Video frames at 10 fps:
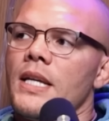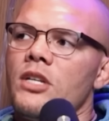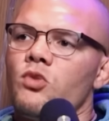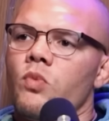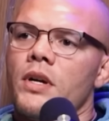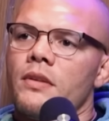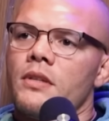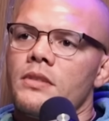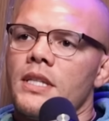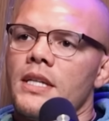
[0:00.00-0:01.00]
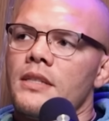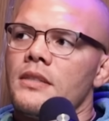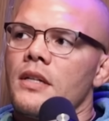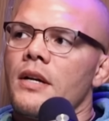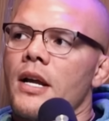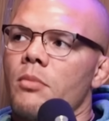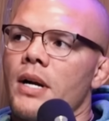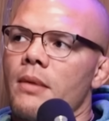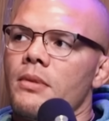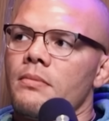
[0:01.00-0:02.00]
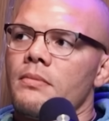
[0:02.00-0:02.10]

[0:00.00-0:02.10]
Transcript: each one of those things are not a problem.